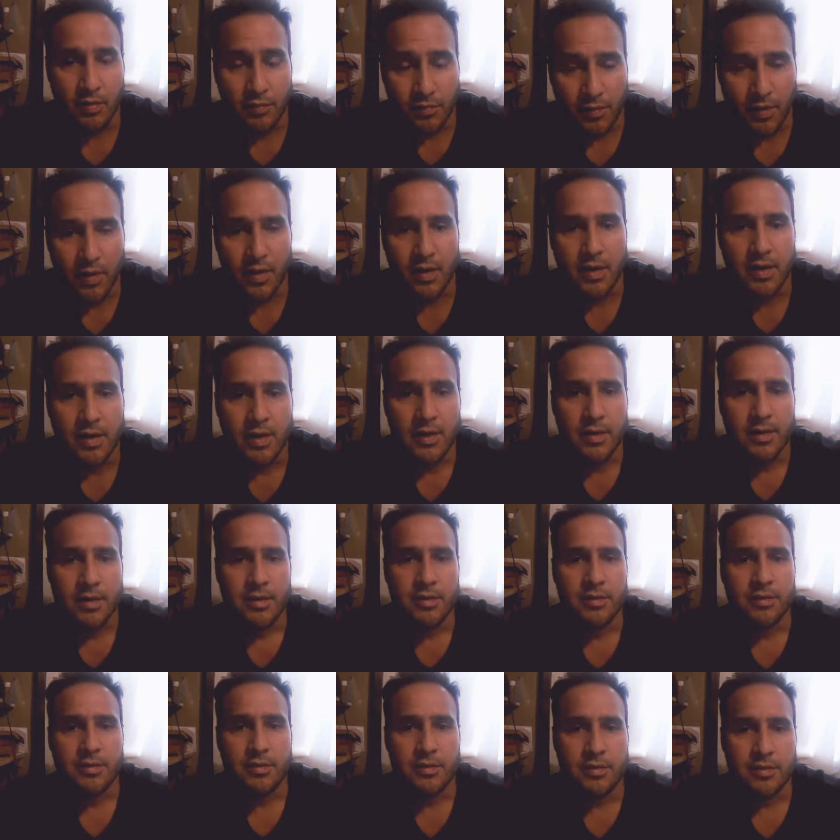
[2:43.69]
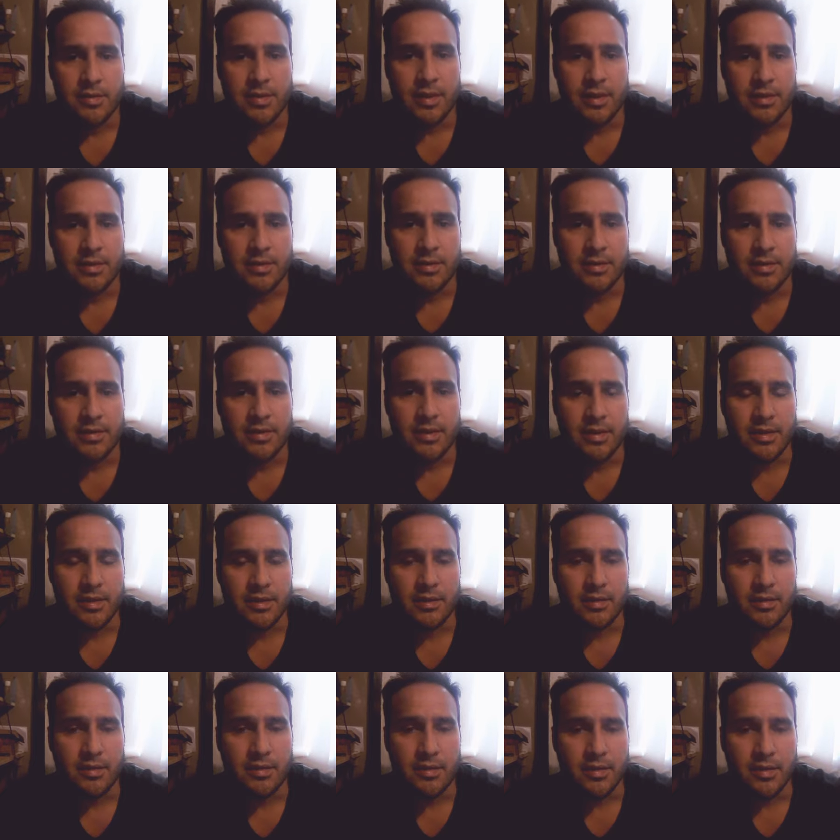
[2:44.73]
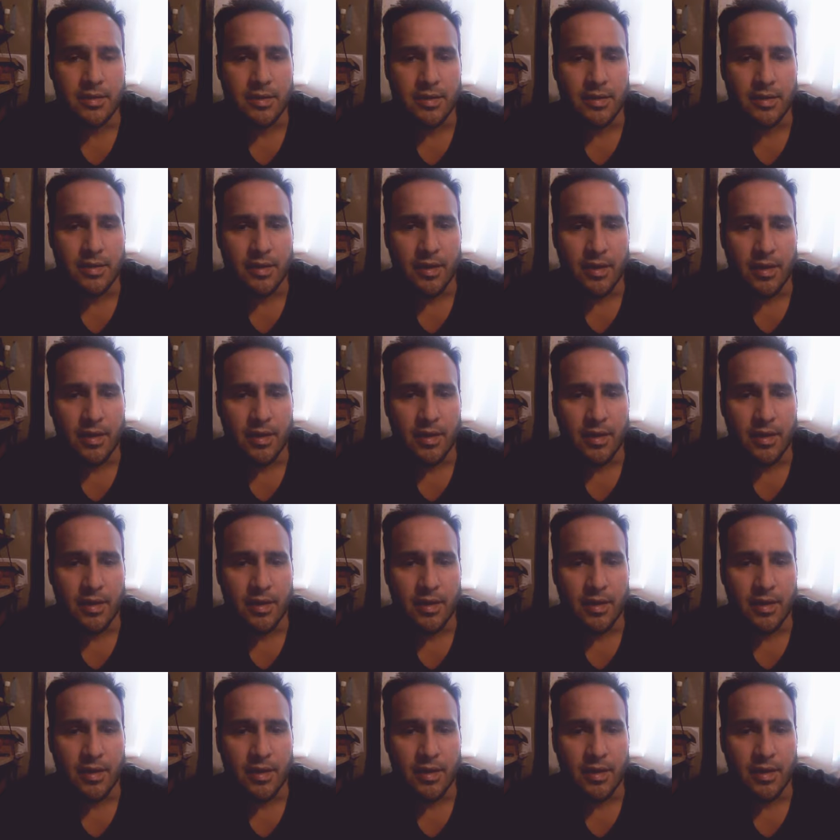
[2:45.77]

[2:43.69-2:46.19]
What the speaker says: far, so you guys can take a look.